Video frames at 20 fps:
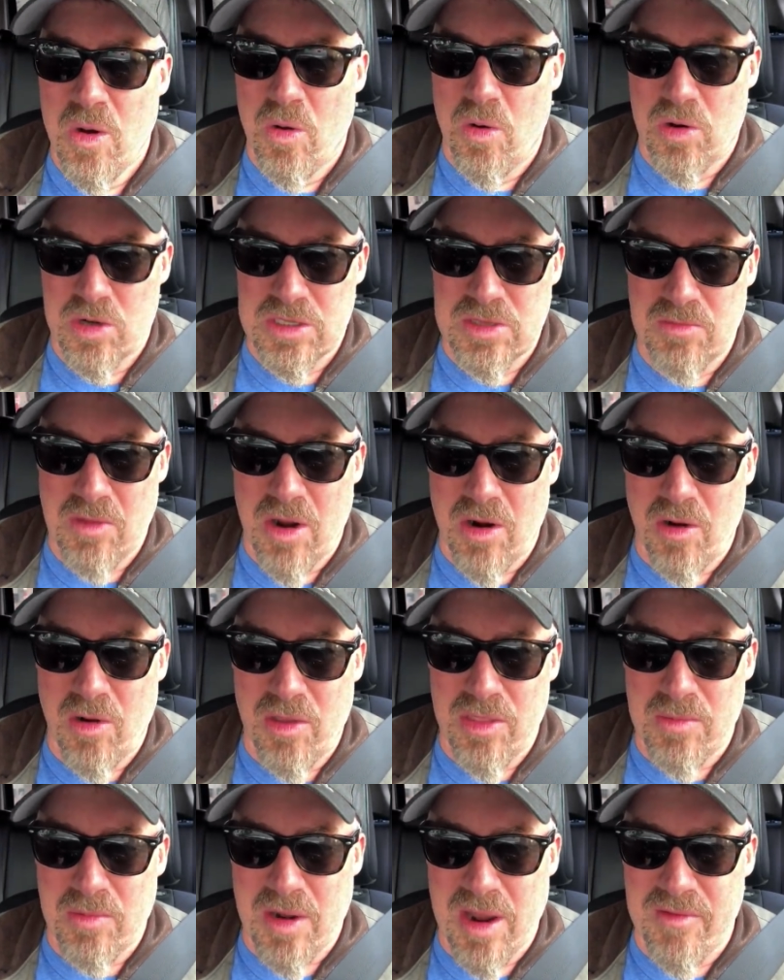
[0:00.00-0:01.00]
or tomorrow
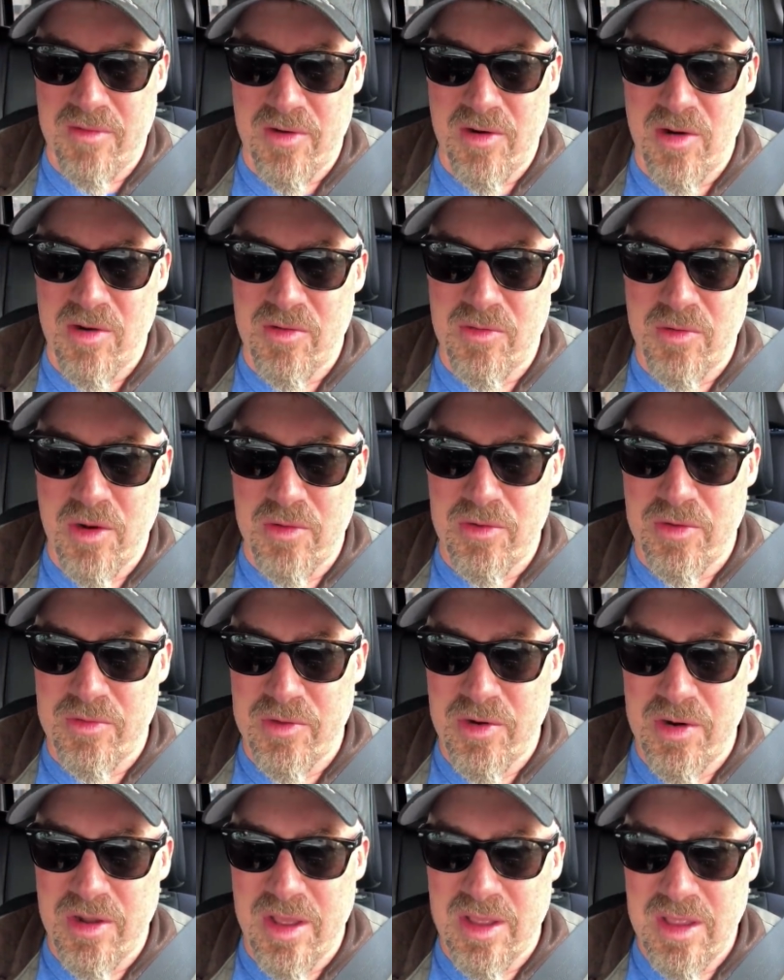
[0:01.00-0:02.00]
on the private road or road to
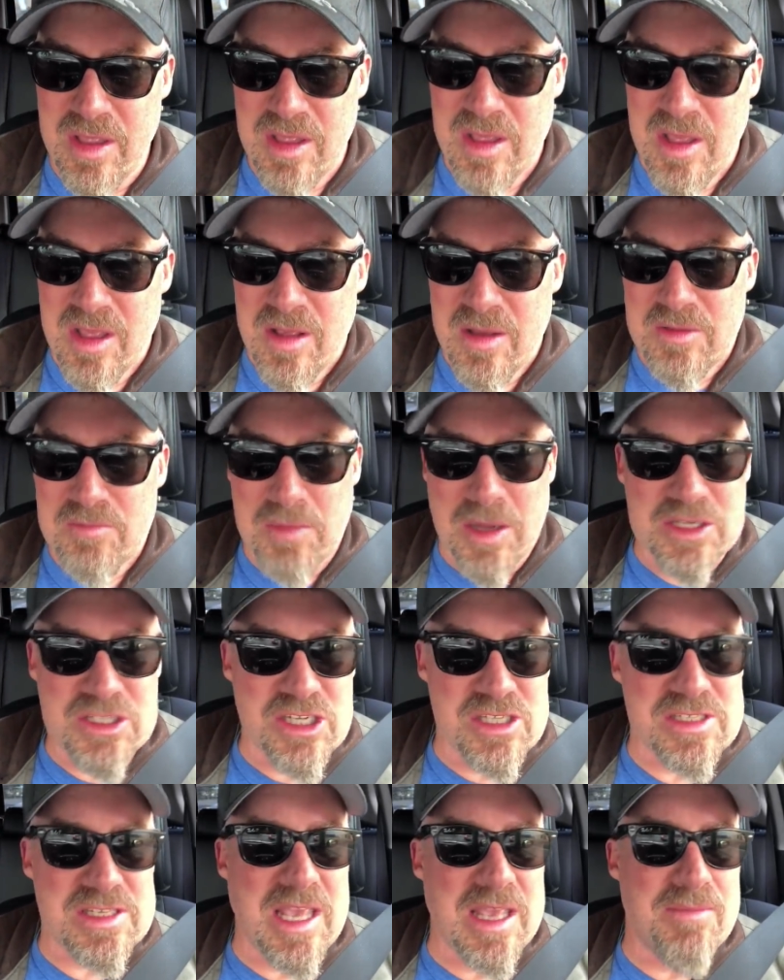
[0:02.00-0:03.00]
Roota. But
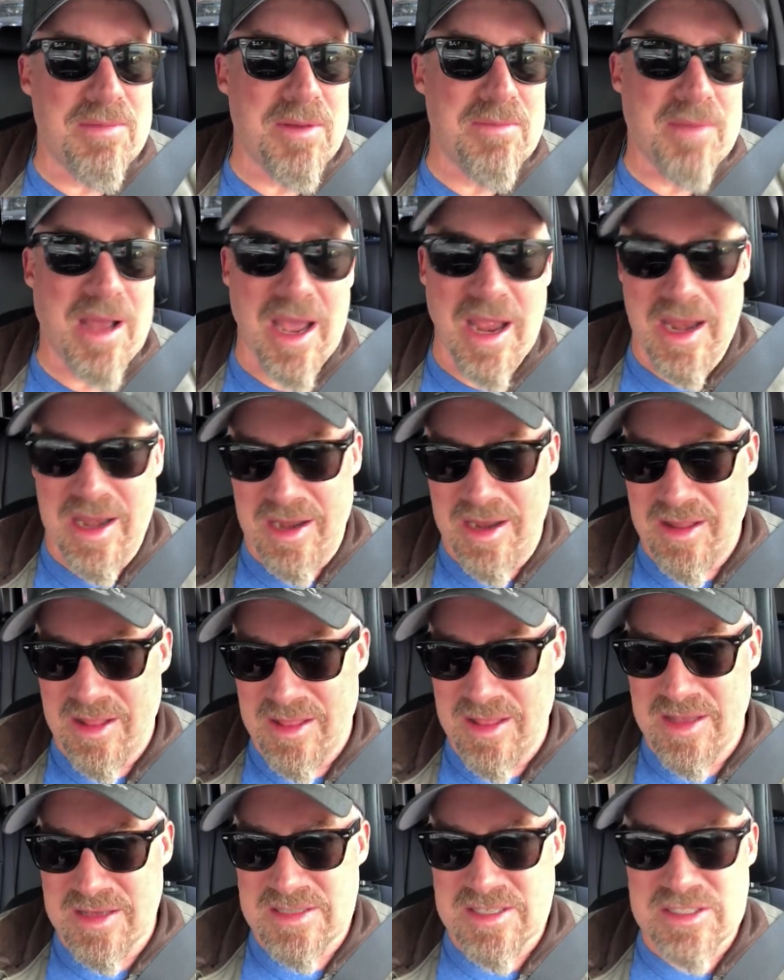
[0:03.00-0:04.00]
just keep in mind,
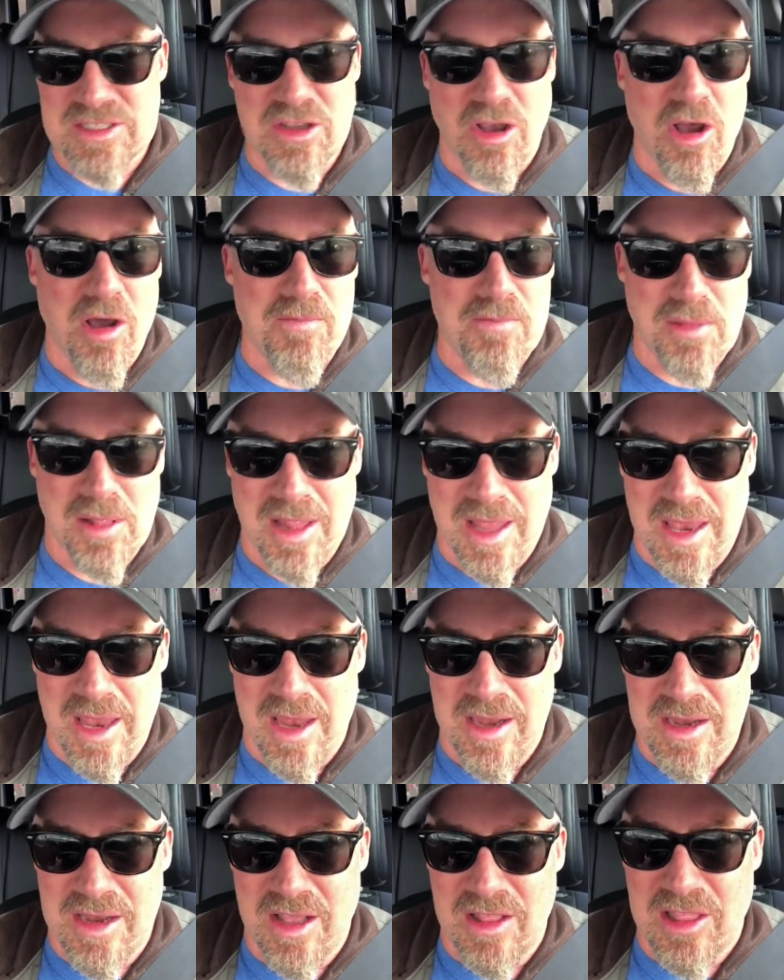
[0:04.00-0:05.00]
this is all
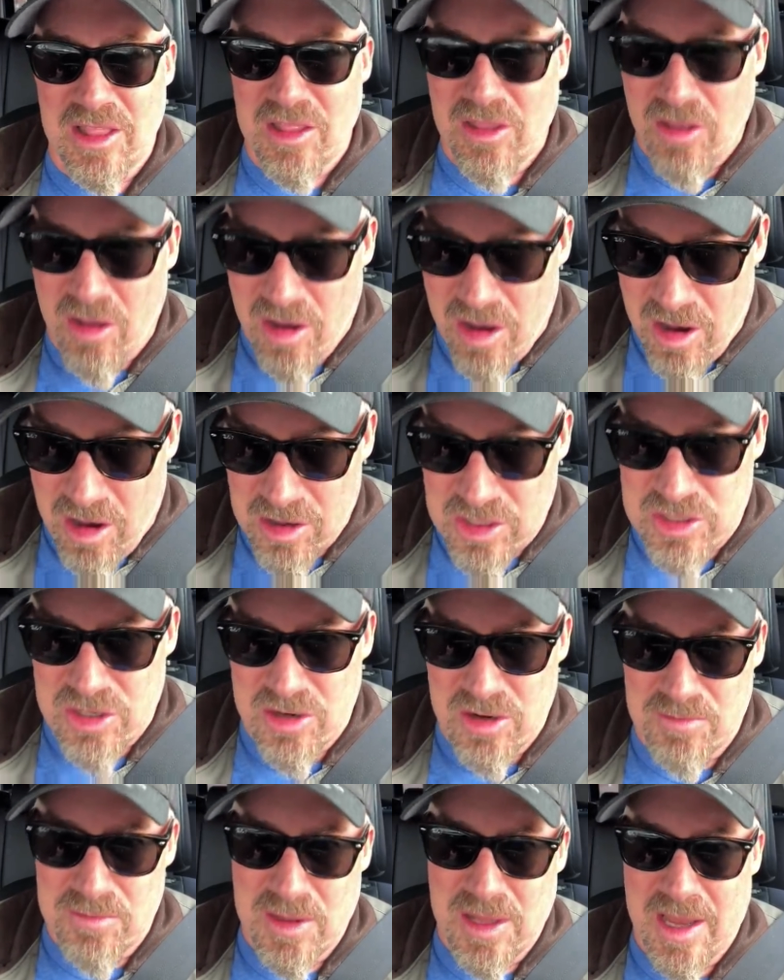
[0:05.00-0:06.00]
planned,
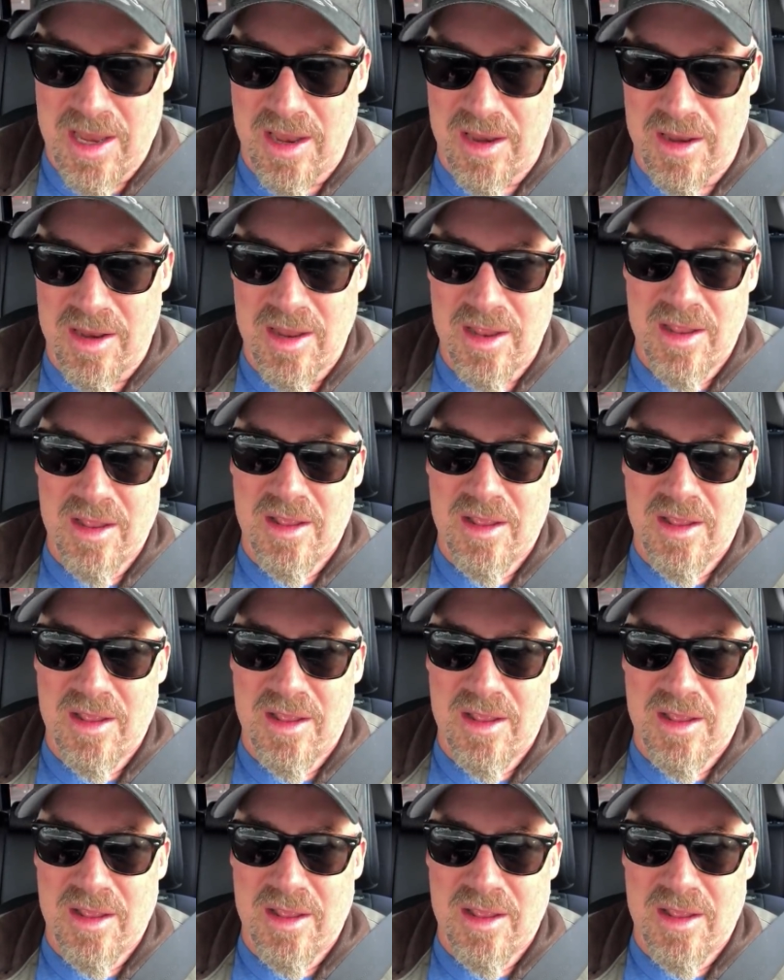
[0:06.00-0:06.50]
long-term plan.